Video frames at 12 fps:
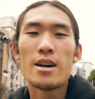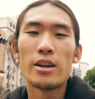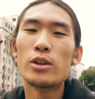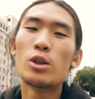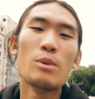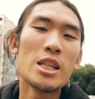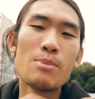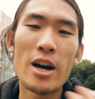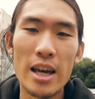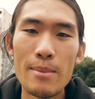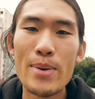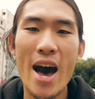You know, to me it's
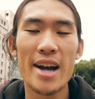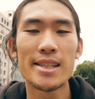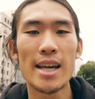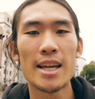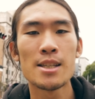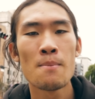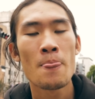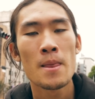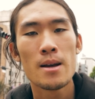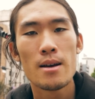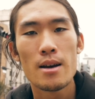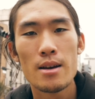about impact, and
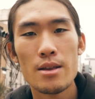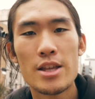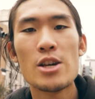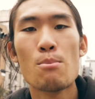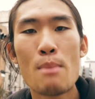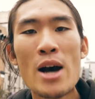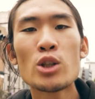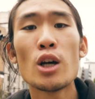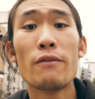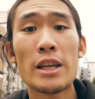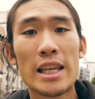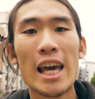the amount
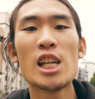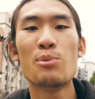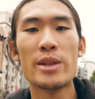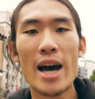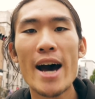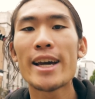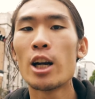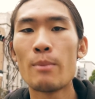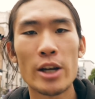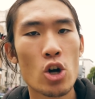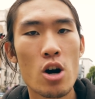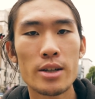of engagement that I get on
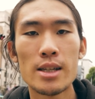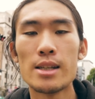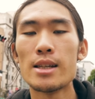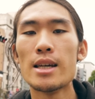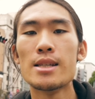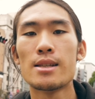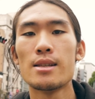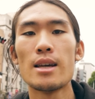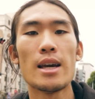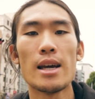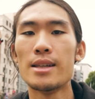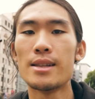my content is
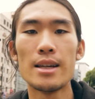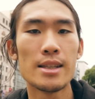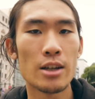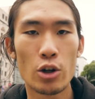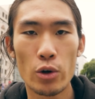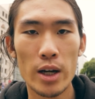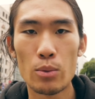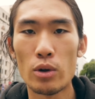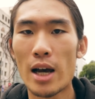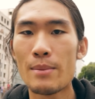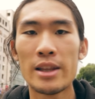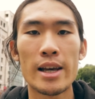incredible.
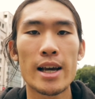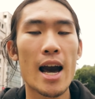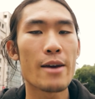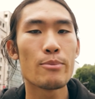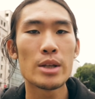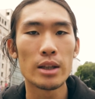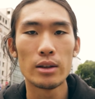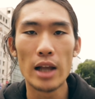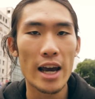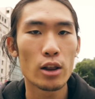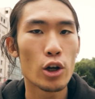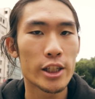I mean, like
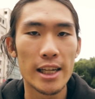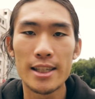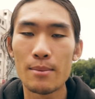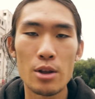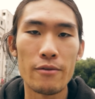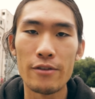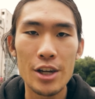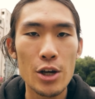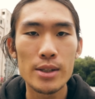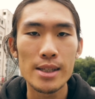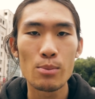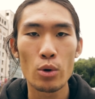I looked at some of the
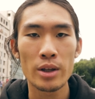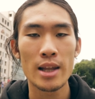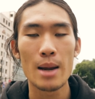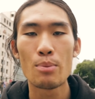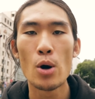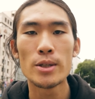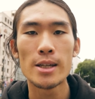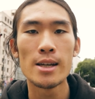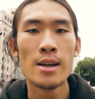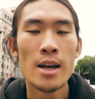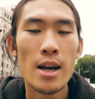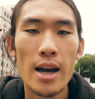videos this morning that I posted,
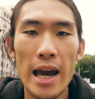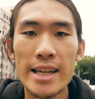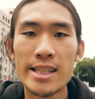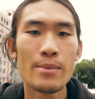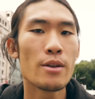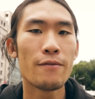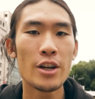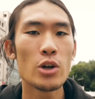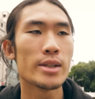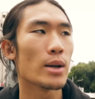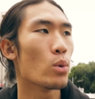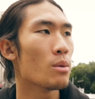and some of the
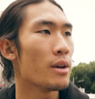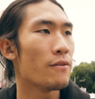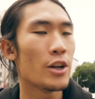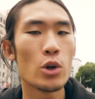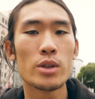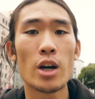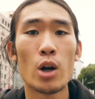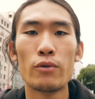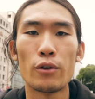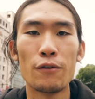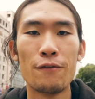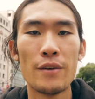videos, like one of my videos got
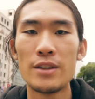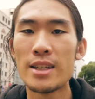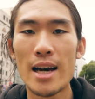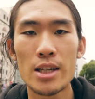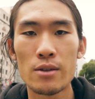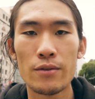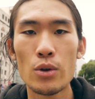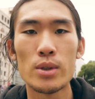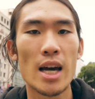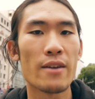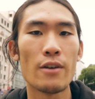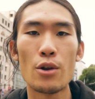over 50,000
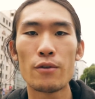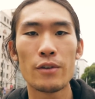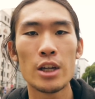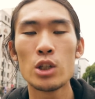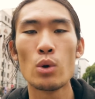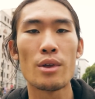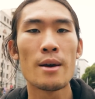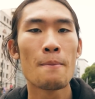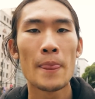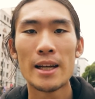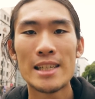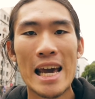views. I have other videos with
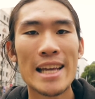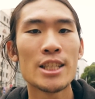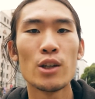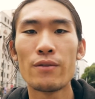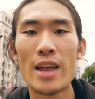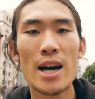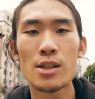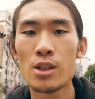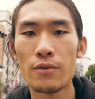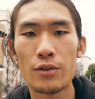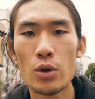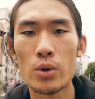tens of thousands
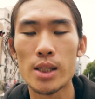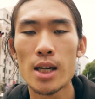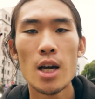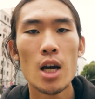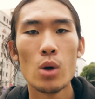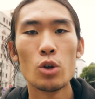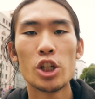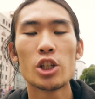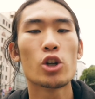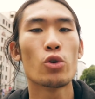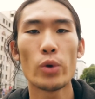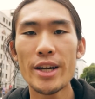of views, which is
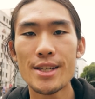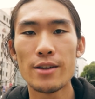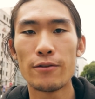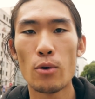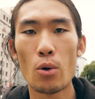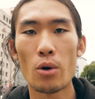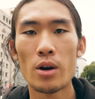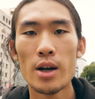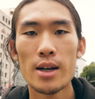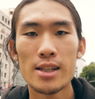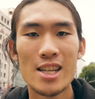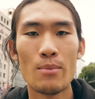crazy for
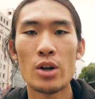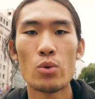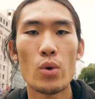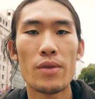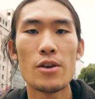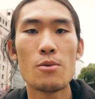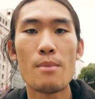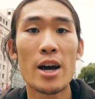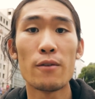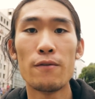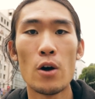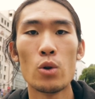someone with the
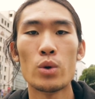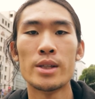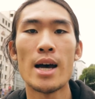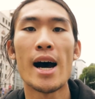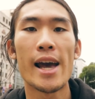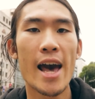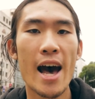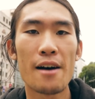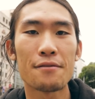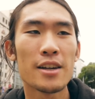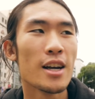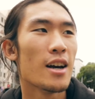amount of followers that I have.